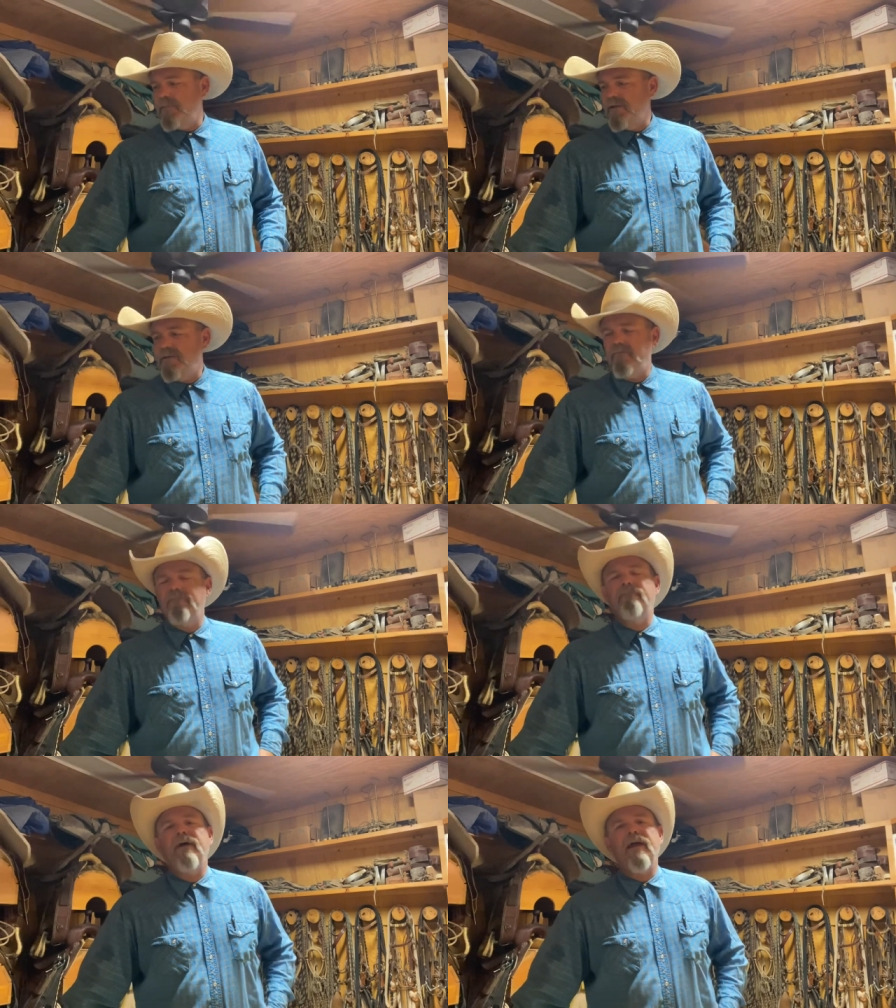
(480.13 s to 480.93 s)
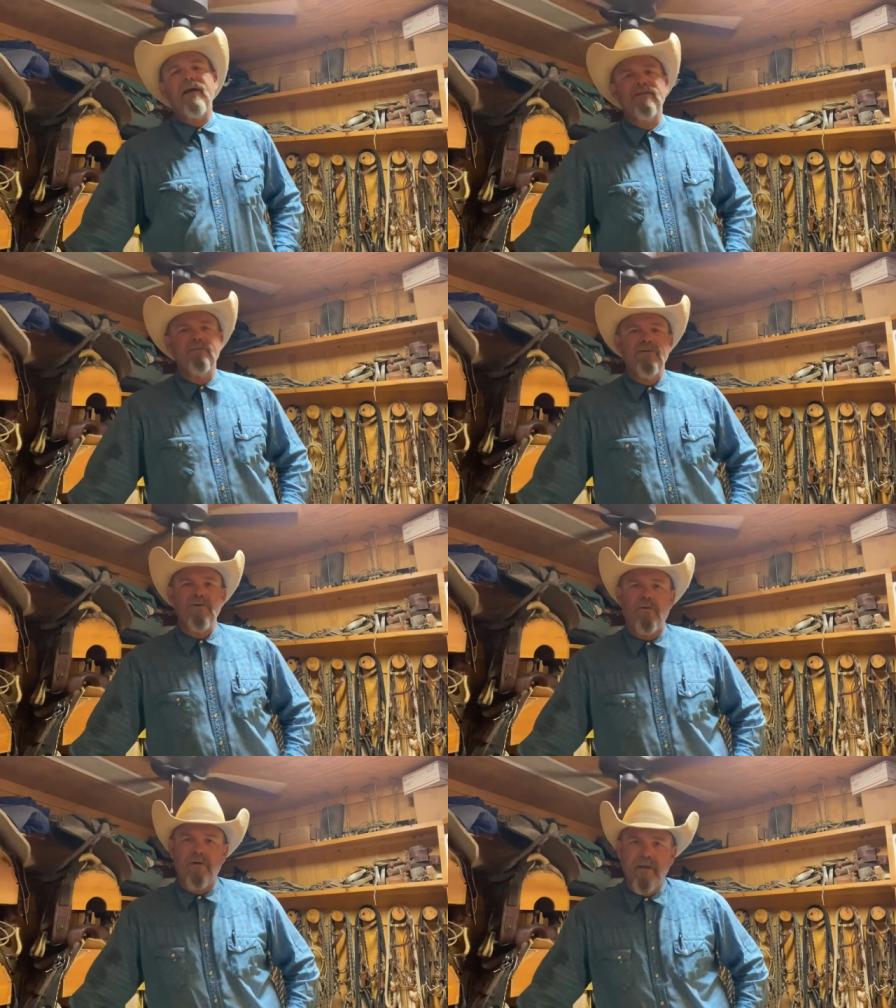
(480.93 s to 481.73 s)
But the vast
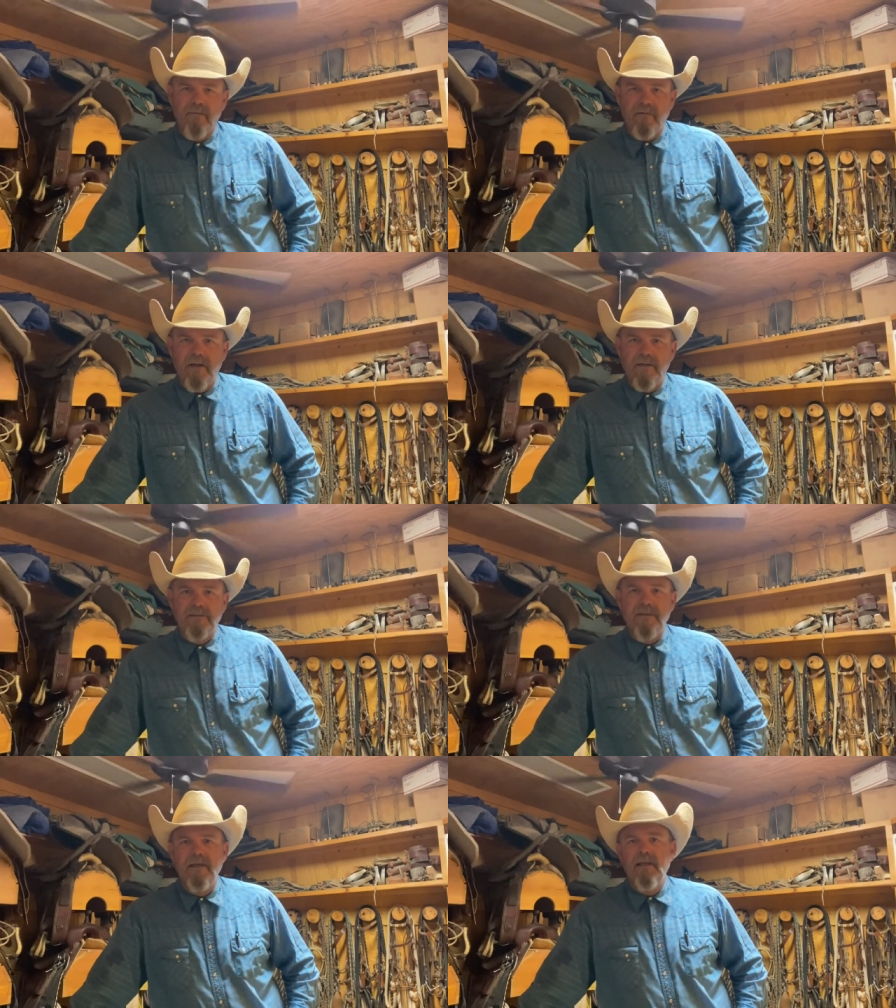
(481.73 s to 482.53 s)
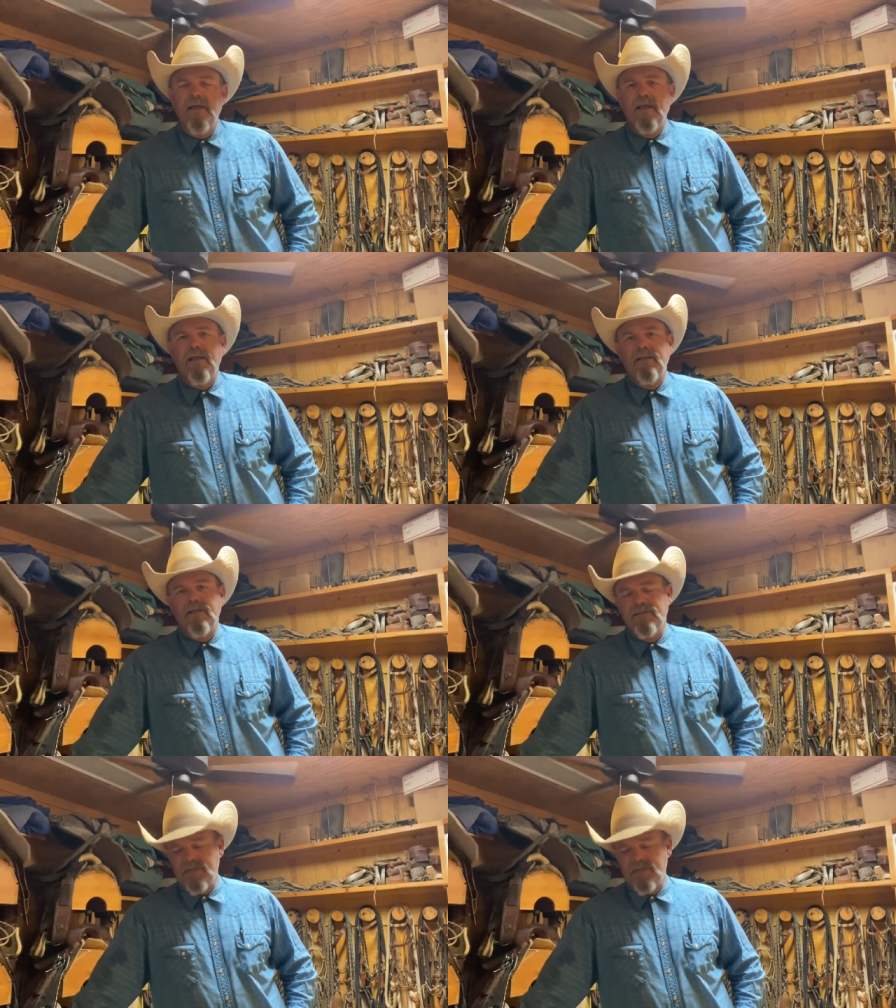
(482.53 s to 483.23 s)
majority of us in this